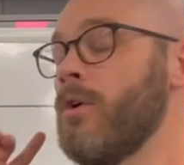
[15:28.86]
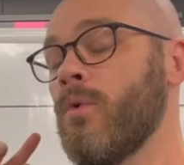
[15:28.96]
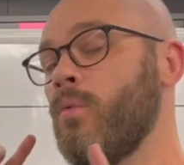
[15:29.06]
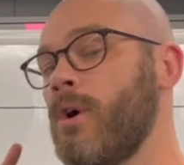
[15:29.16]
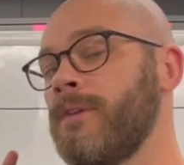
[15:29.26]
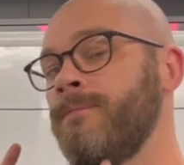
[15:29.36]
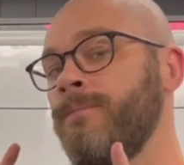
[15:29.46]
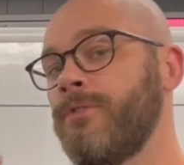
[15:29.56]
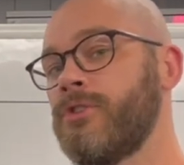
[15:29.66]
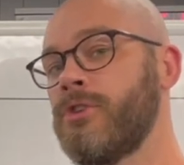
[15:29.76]
1,
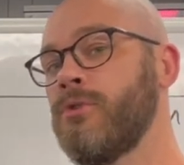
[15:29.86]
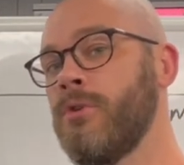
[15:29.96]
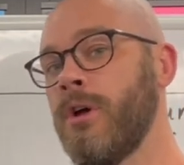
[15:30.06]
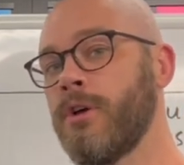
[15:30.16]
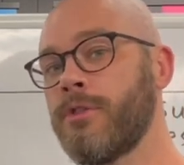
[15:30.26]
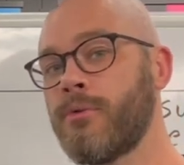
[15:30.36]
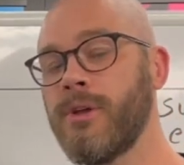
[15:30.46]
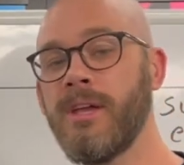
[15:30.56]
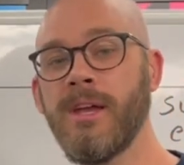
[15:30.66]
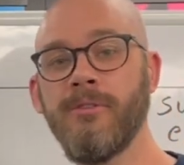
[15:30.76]
2,
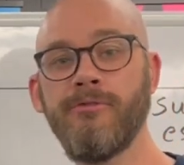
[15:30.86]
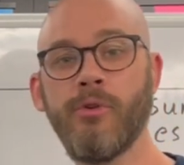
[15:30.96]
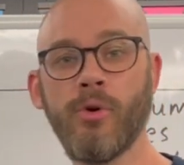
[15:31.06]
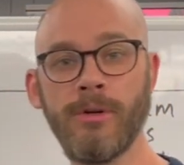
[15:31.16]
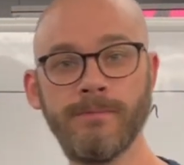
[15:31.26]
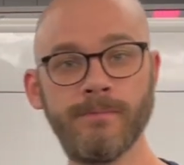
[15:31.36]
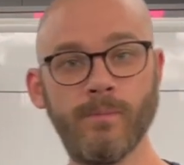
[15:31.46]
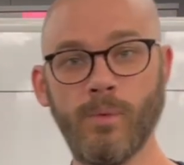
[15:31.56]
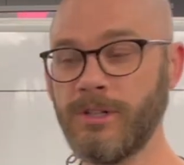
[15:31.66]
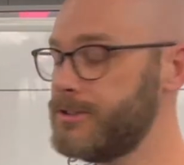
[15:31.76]
3, 4.
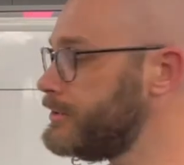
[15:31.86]
1,